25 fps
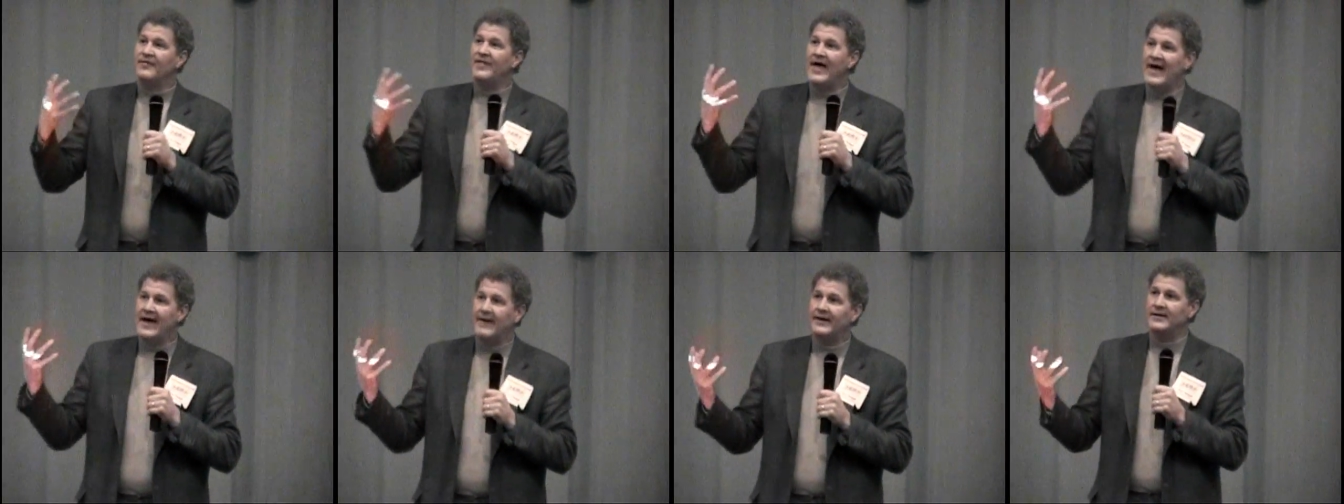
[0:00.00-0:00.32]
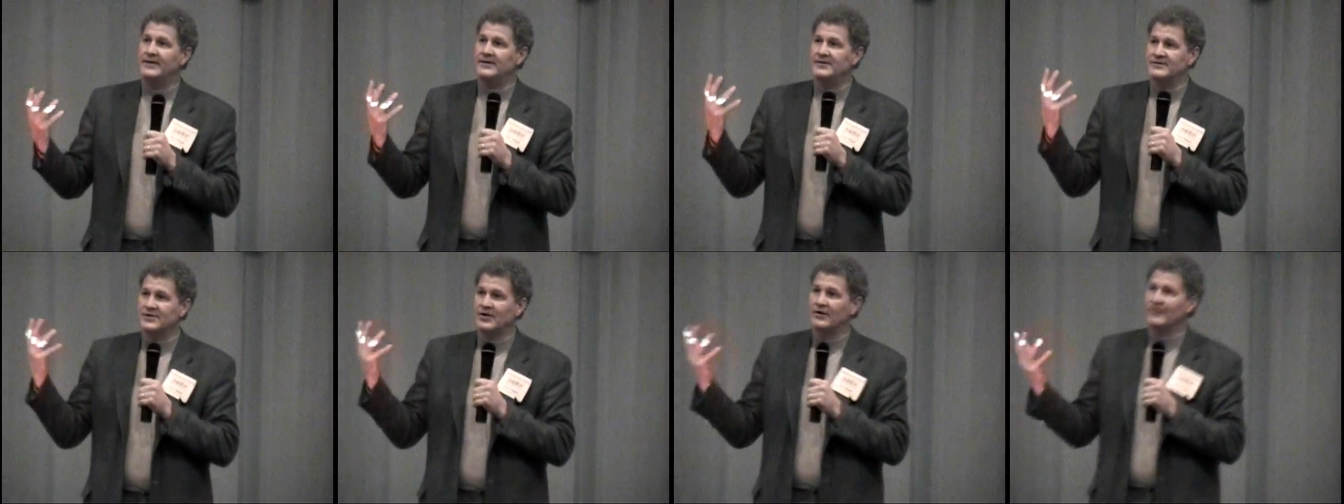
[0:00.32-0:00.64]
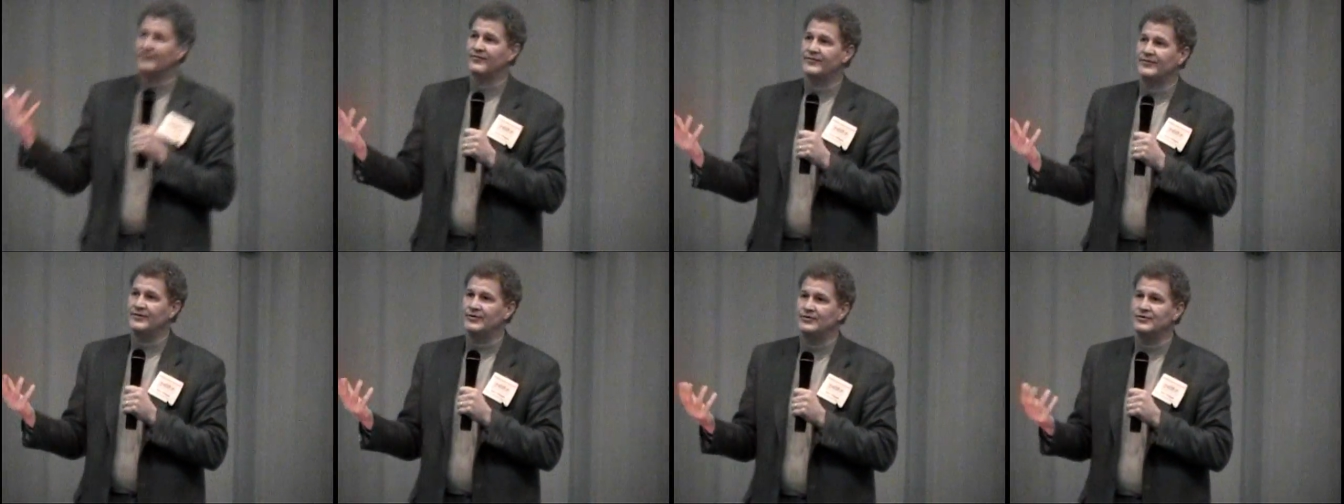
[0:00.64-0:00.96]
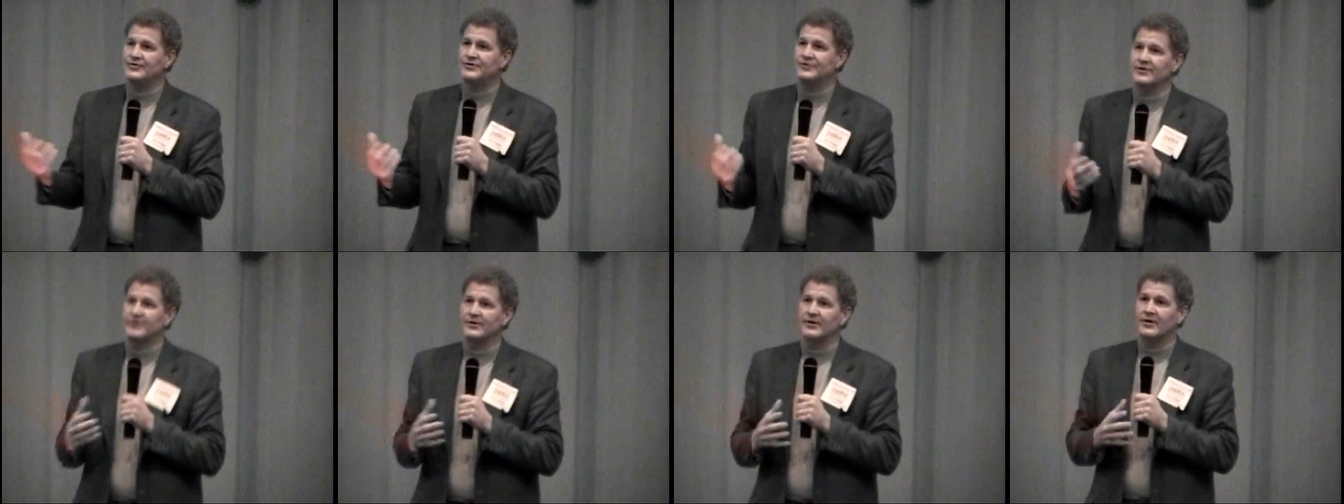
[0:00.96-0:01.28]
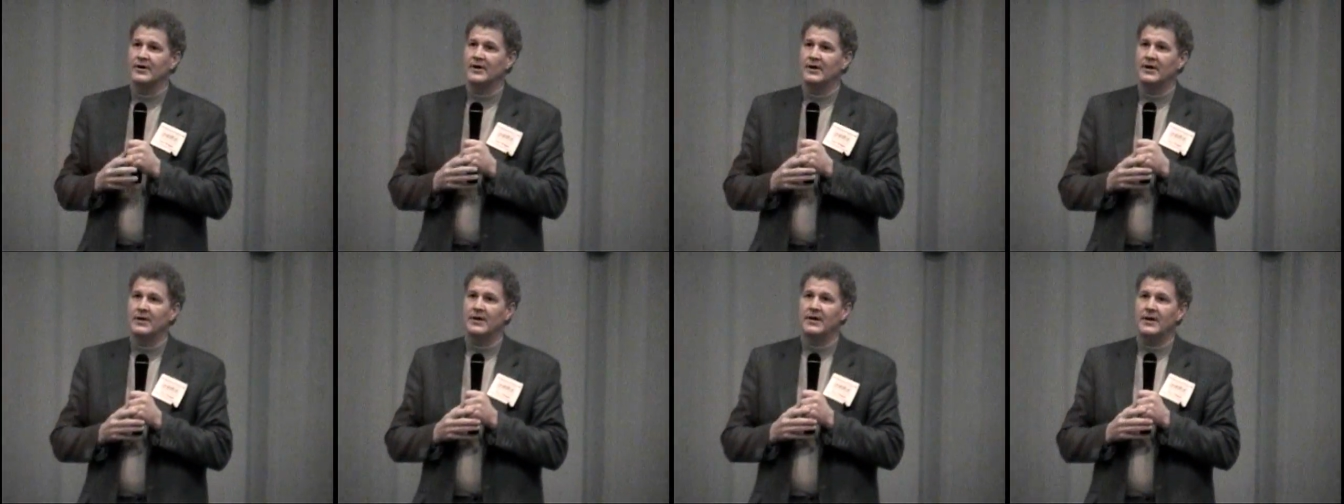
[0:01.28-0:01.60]
That is our future
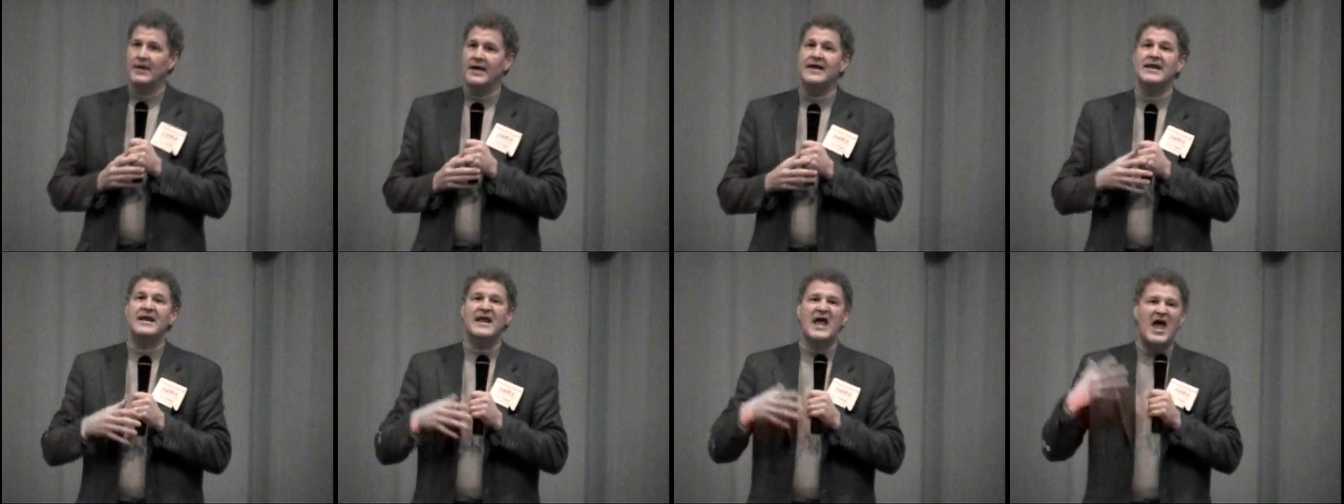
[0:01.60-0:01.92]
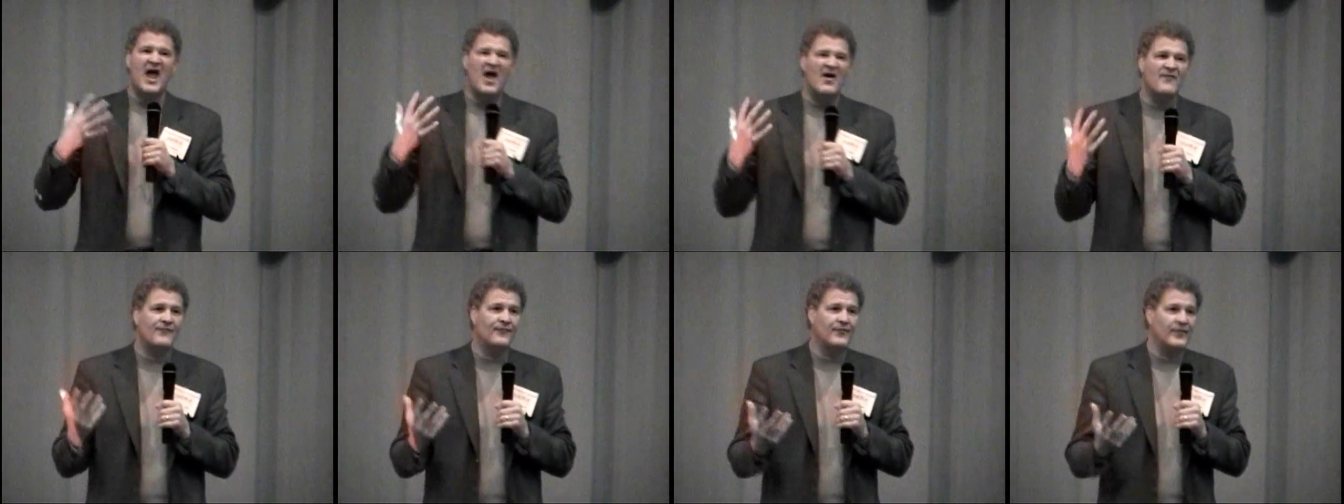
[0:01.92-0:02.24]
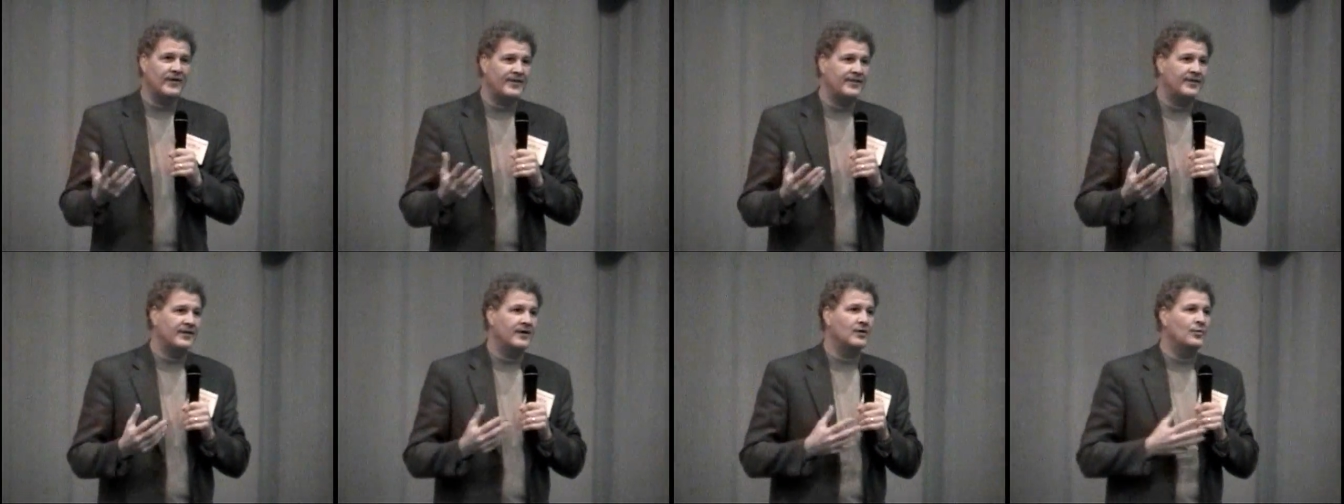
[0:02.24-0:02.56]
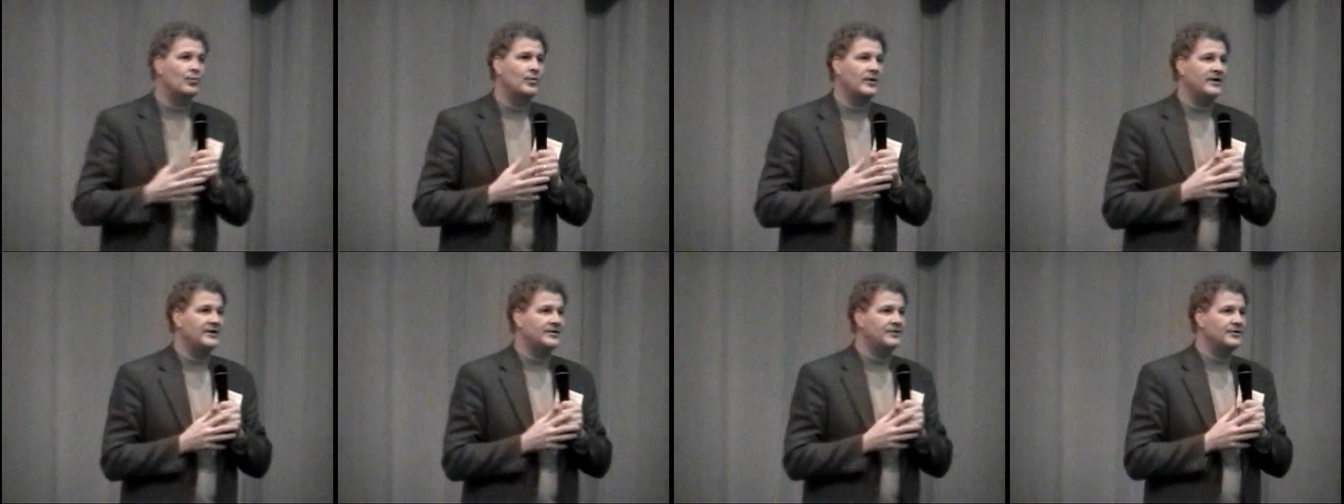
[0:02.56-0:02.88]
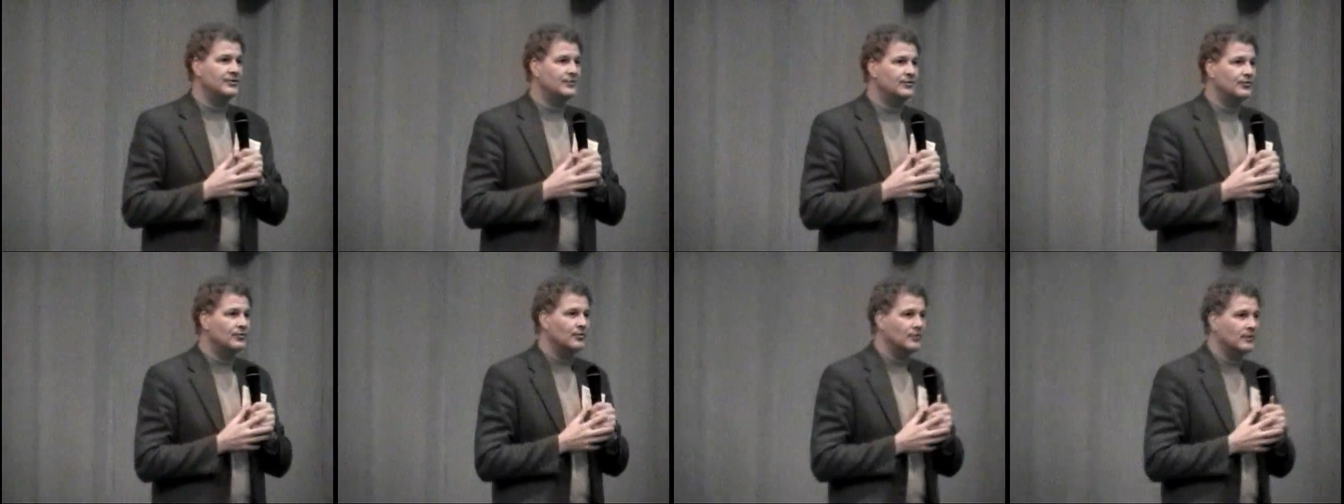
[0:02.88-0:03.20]
in everything we
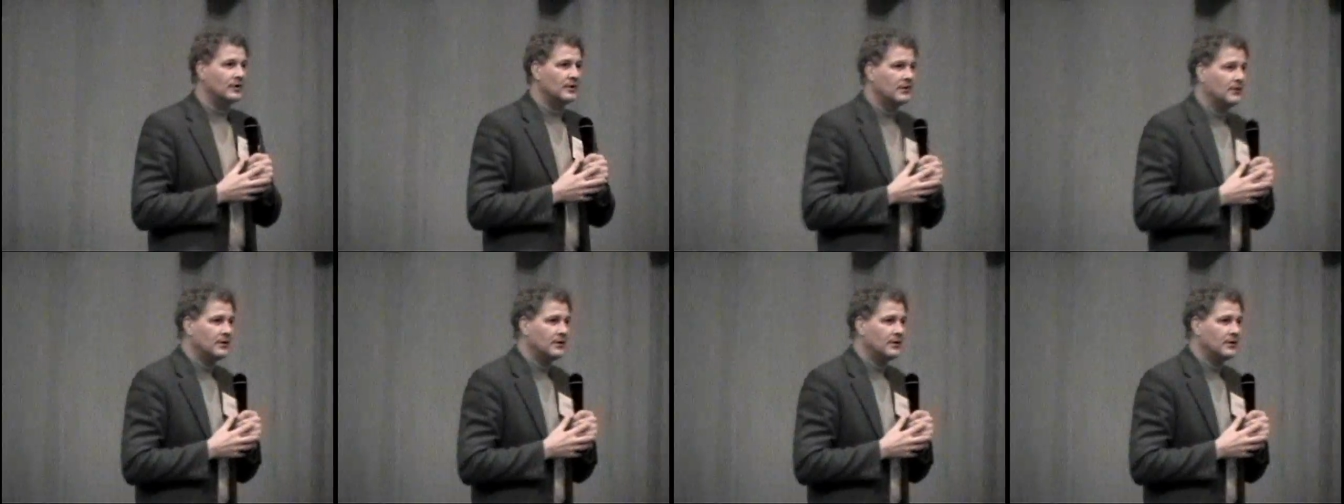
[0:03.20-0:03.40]
do.